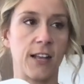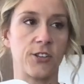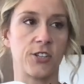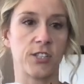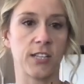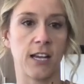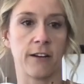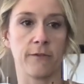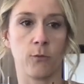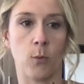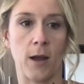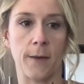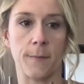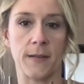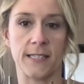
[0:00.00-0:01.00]
Just kind of
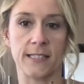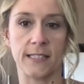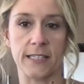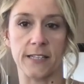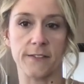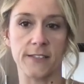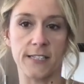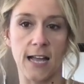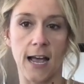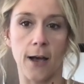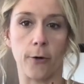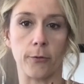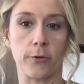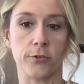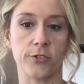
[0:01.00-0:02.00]
wipe its leaves
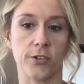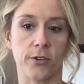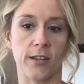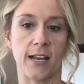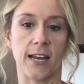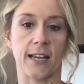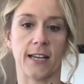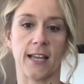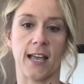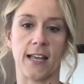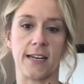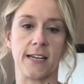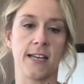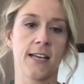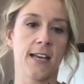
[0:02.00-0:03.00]
down so that it can